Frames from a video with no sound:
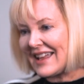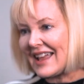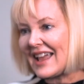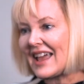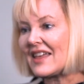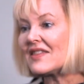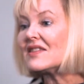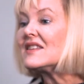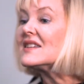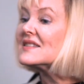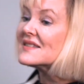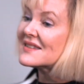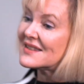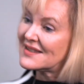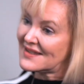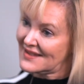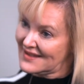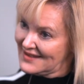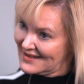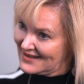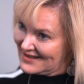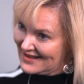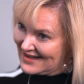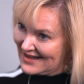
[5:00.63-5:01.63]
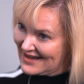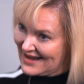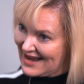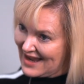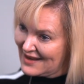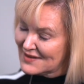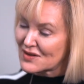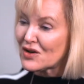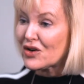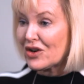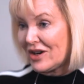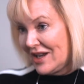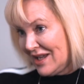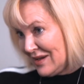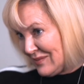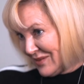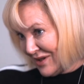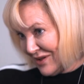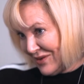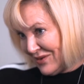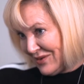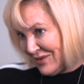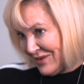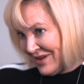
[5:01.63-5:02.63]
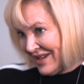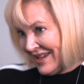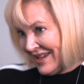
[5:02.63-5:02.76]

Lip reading: And this is has hurt him too.